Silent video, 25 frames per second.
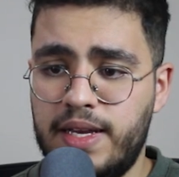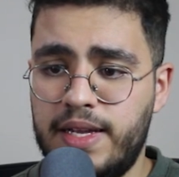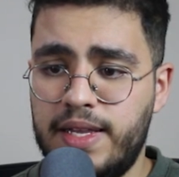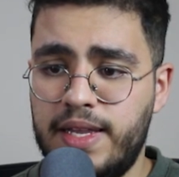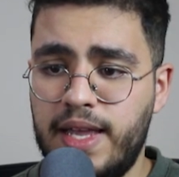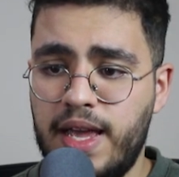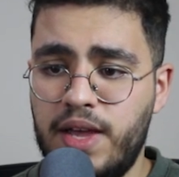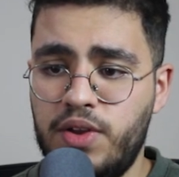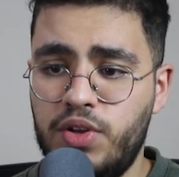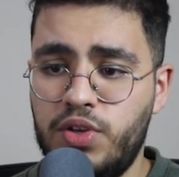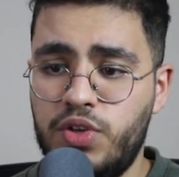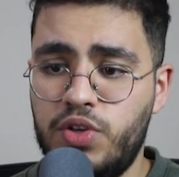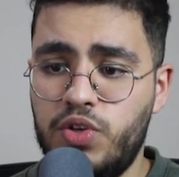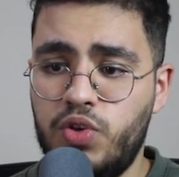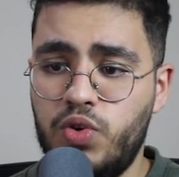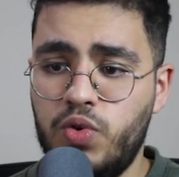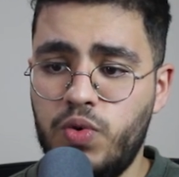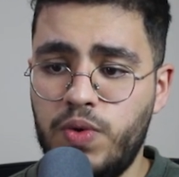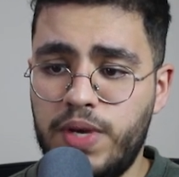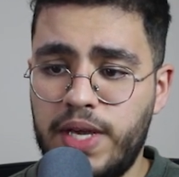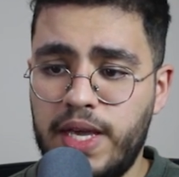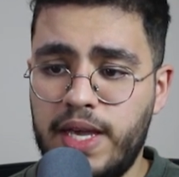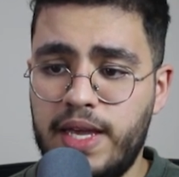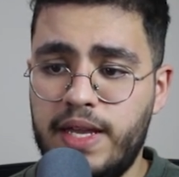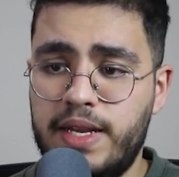Then
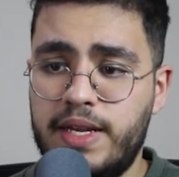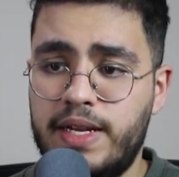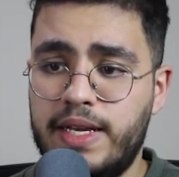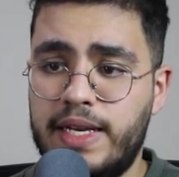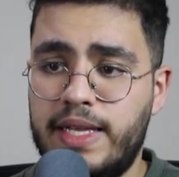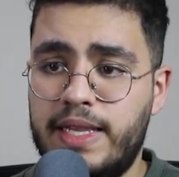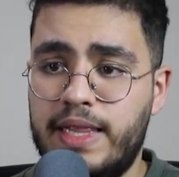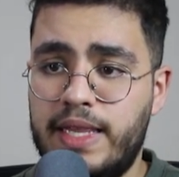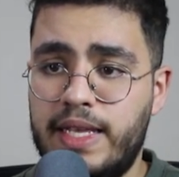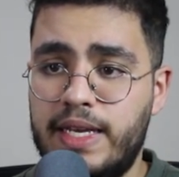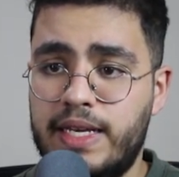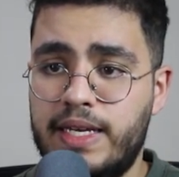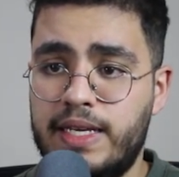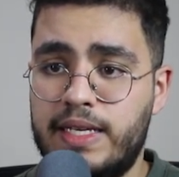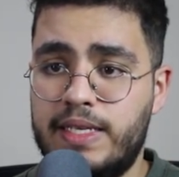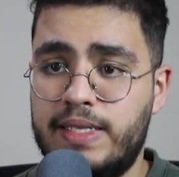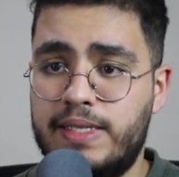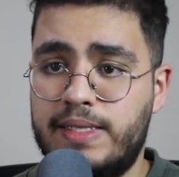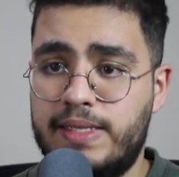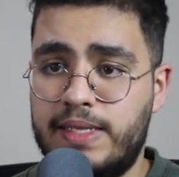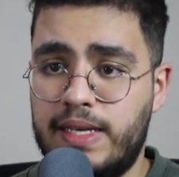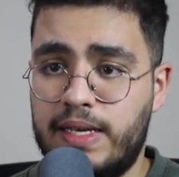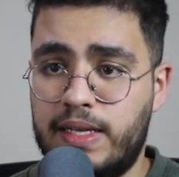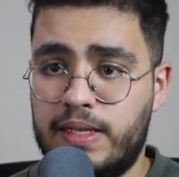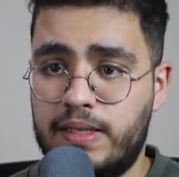you can click
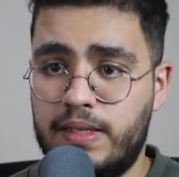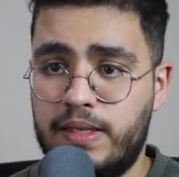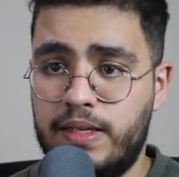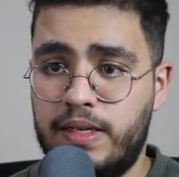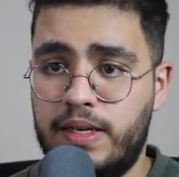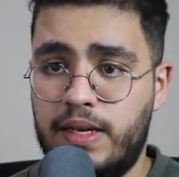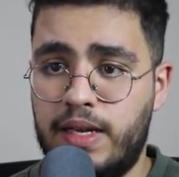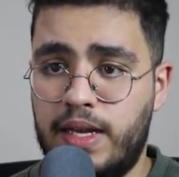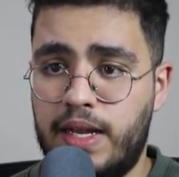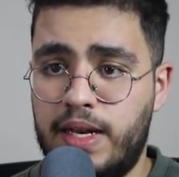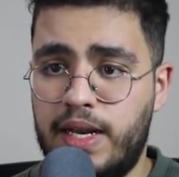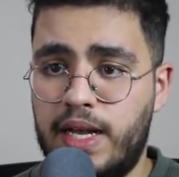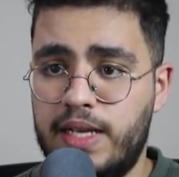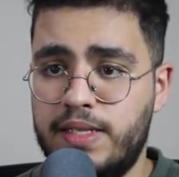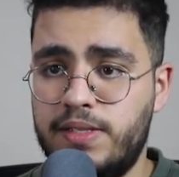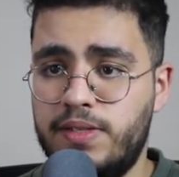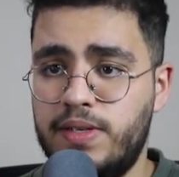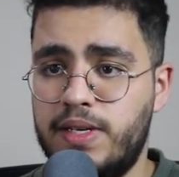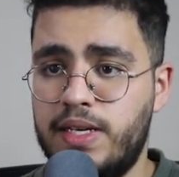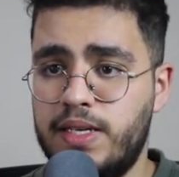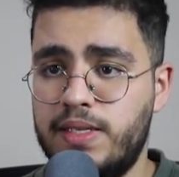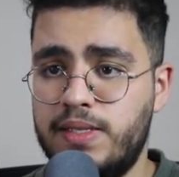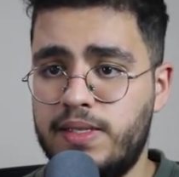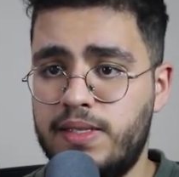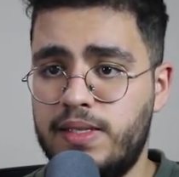sell. And as
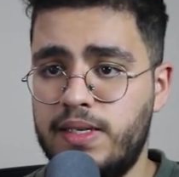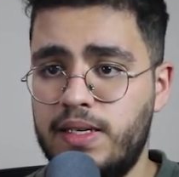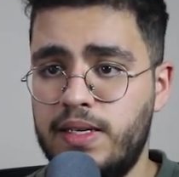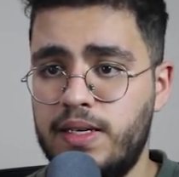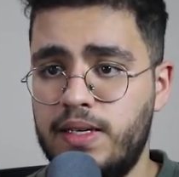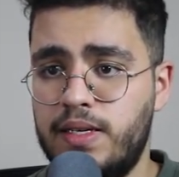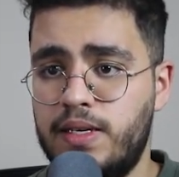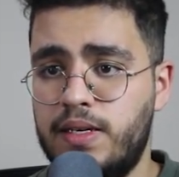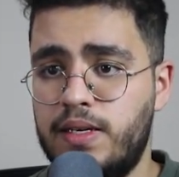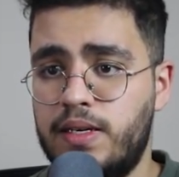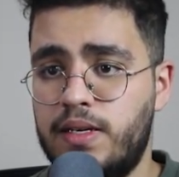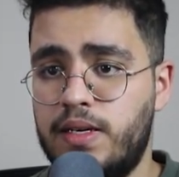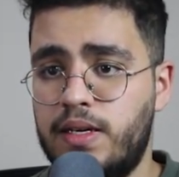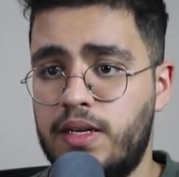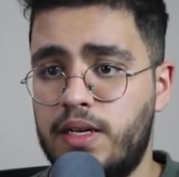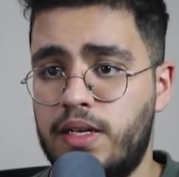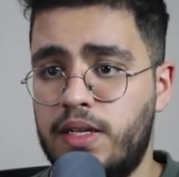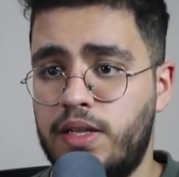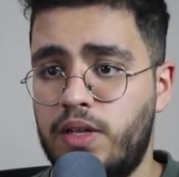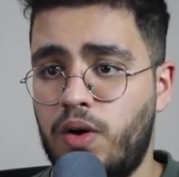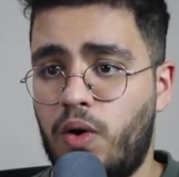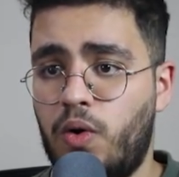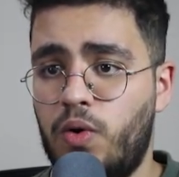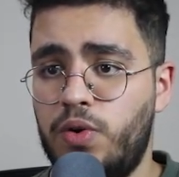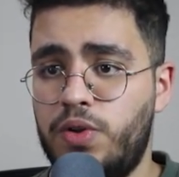you can see,
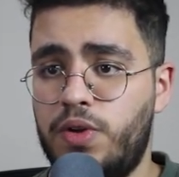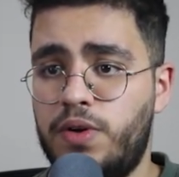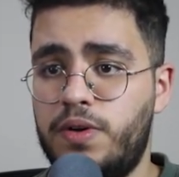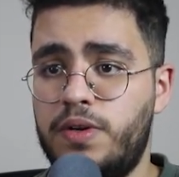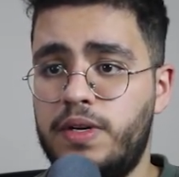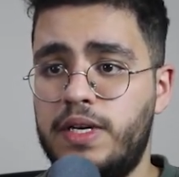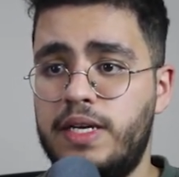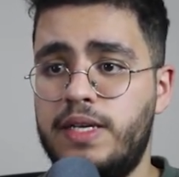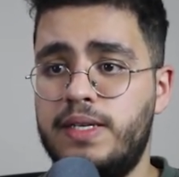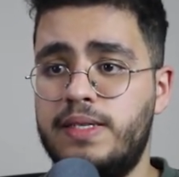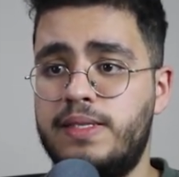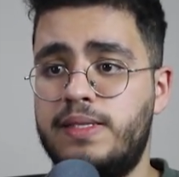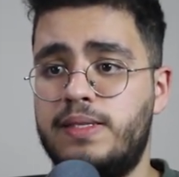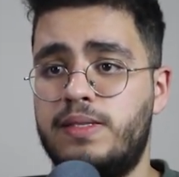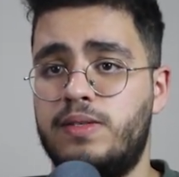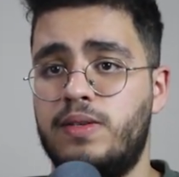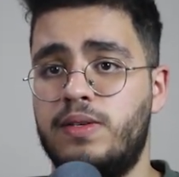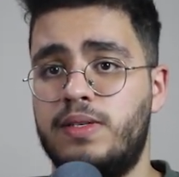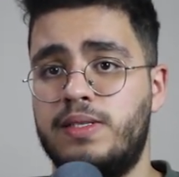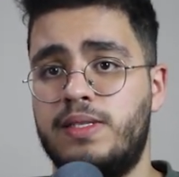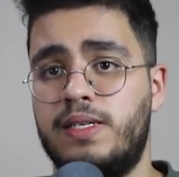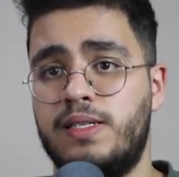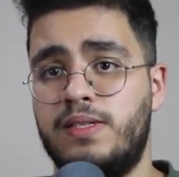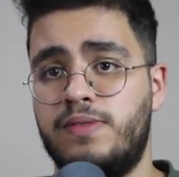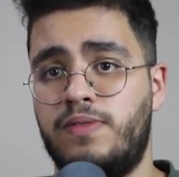the order is
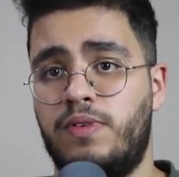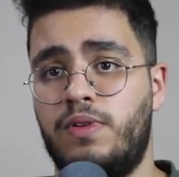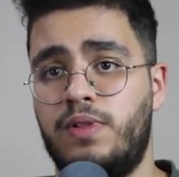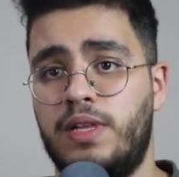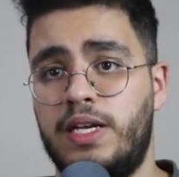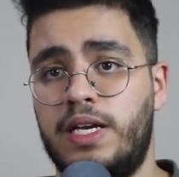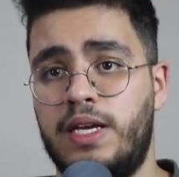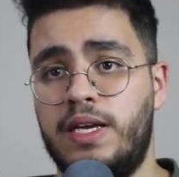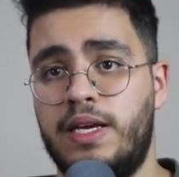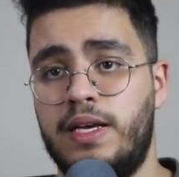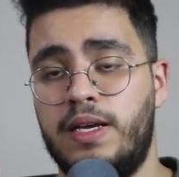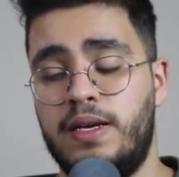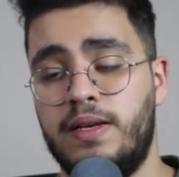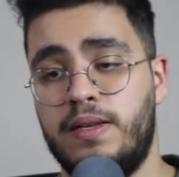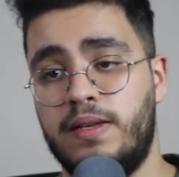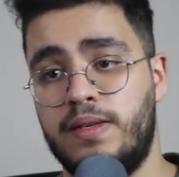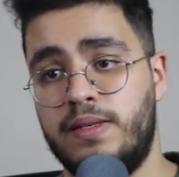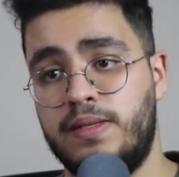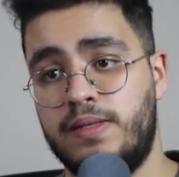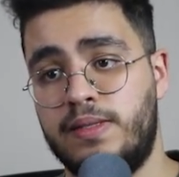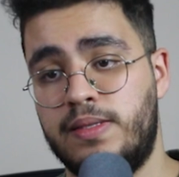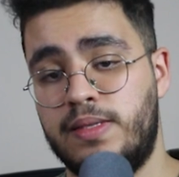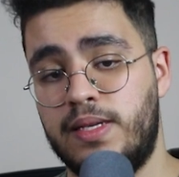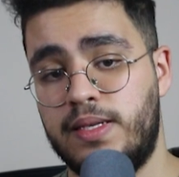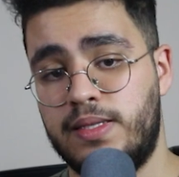successfully
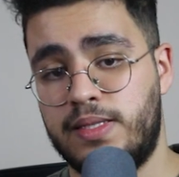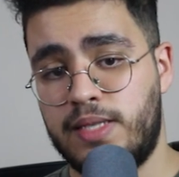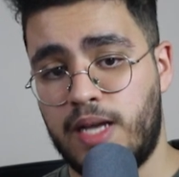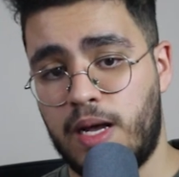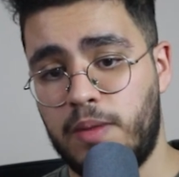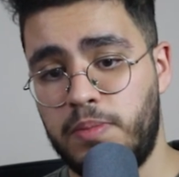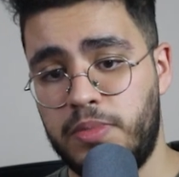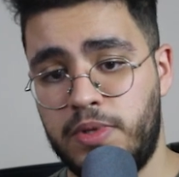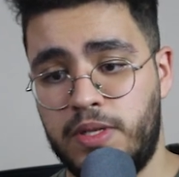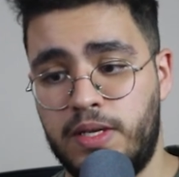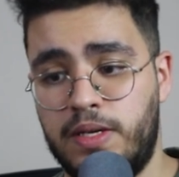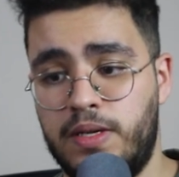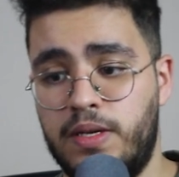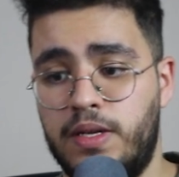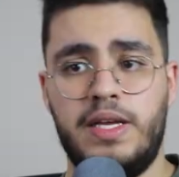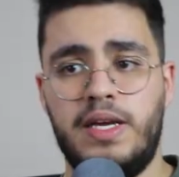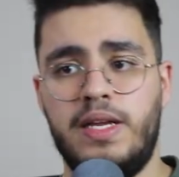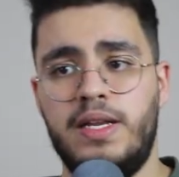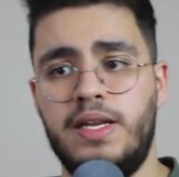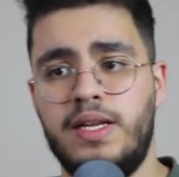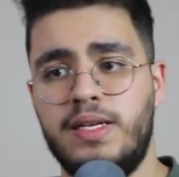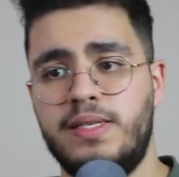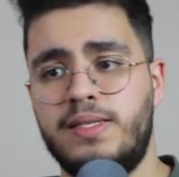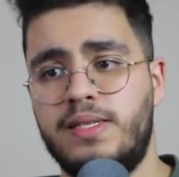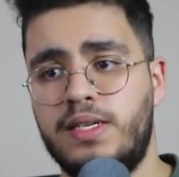set up. And
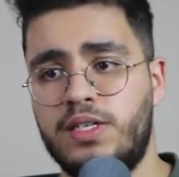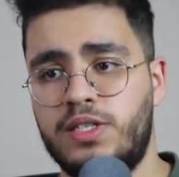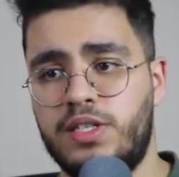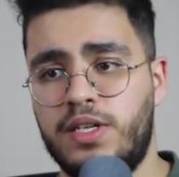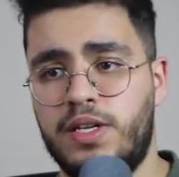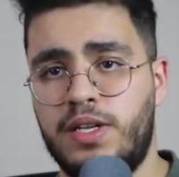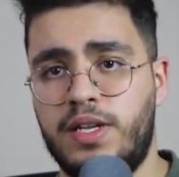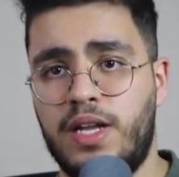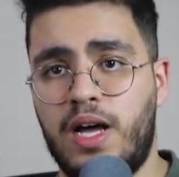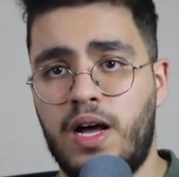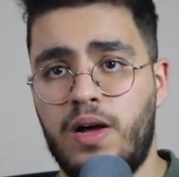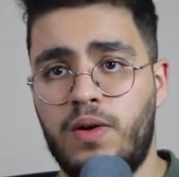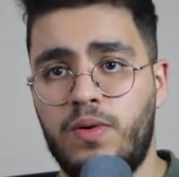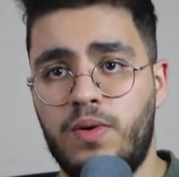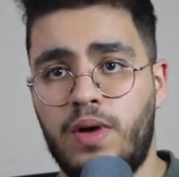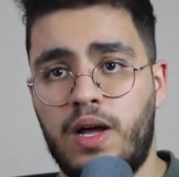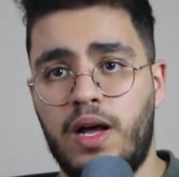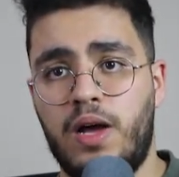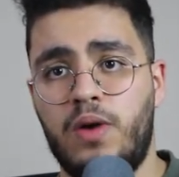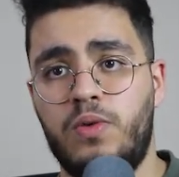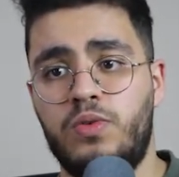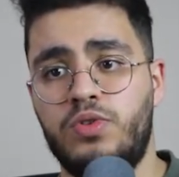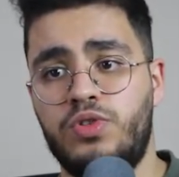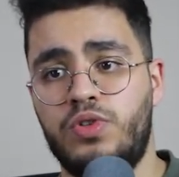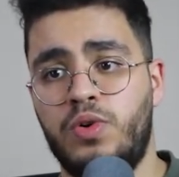in this section now,
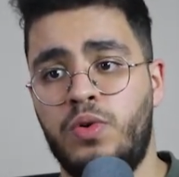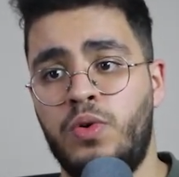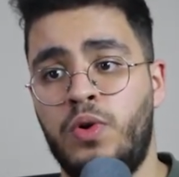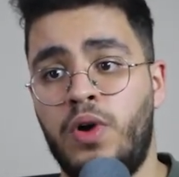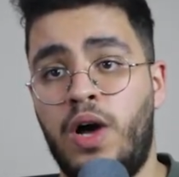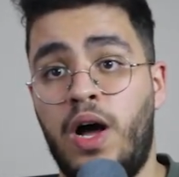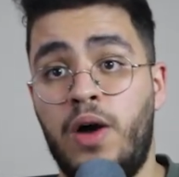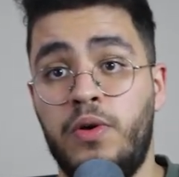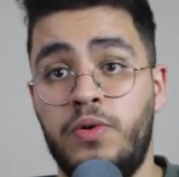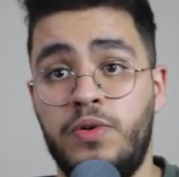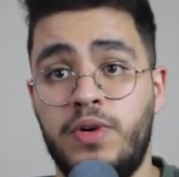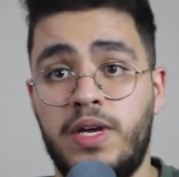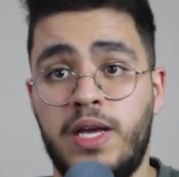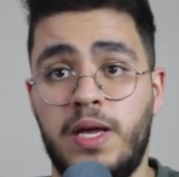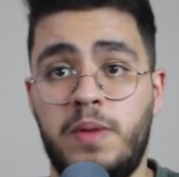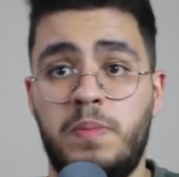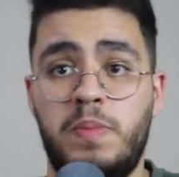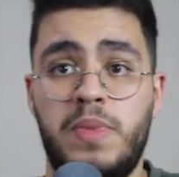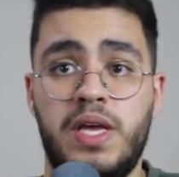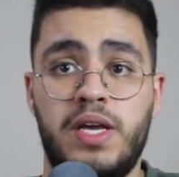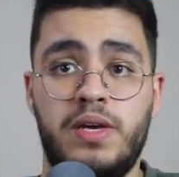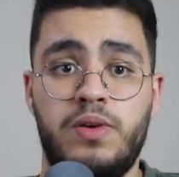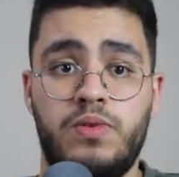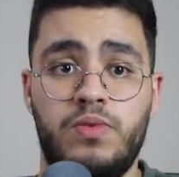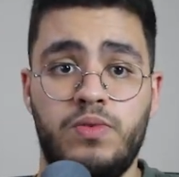I will show you how you can
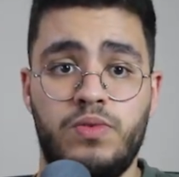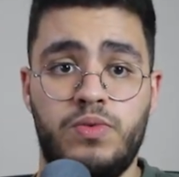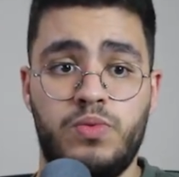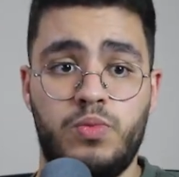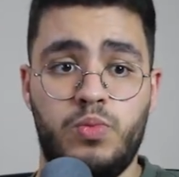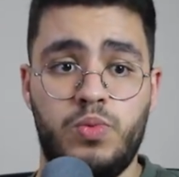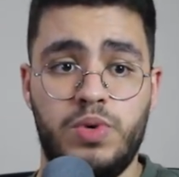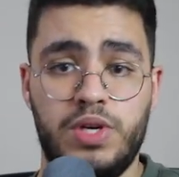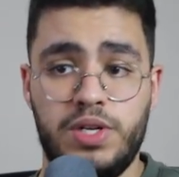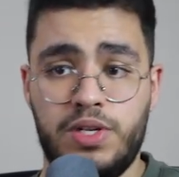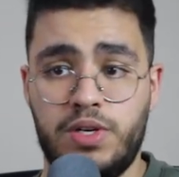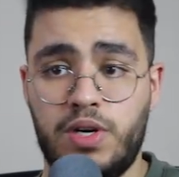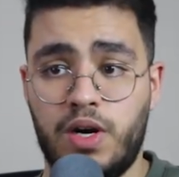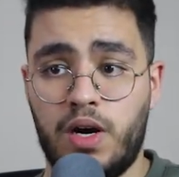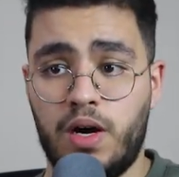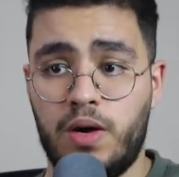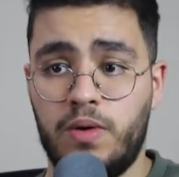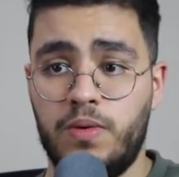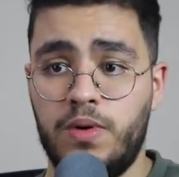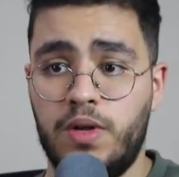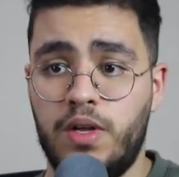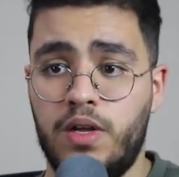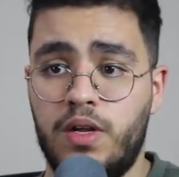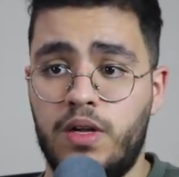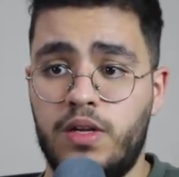make your
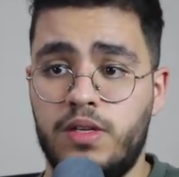withdrawal.